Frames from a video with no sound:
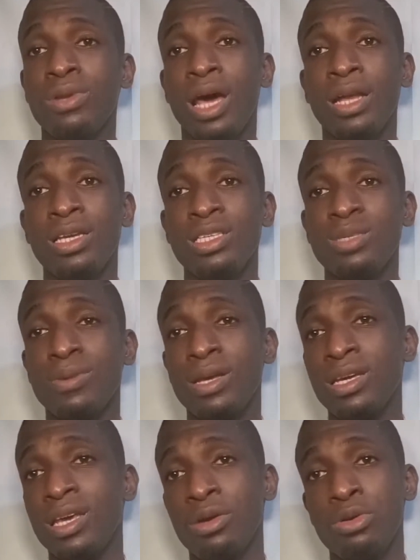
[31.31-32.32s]
that display
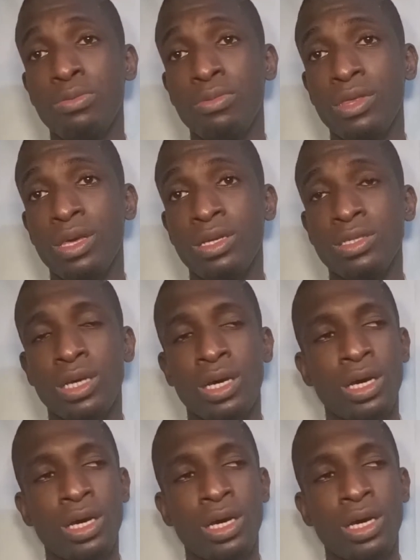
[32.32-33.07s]
their home theater